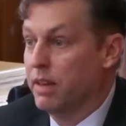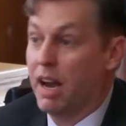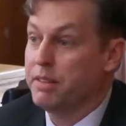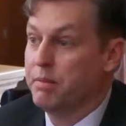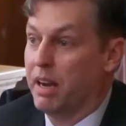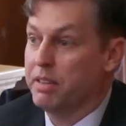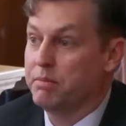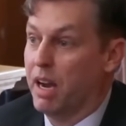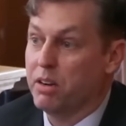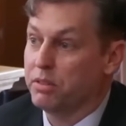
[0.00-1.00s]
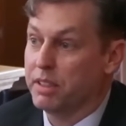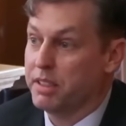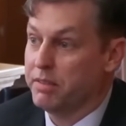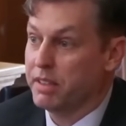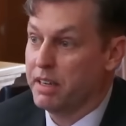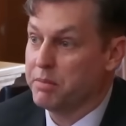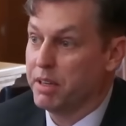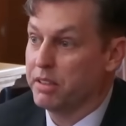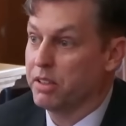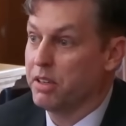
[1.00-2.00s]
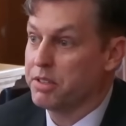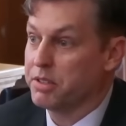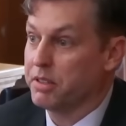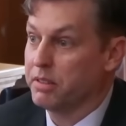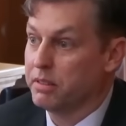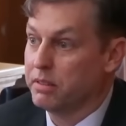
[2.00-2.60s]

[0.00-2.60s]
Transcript: No, I don't think he even got hit by the car, sir.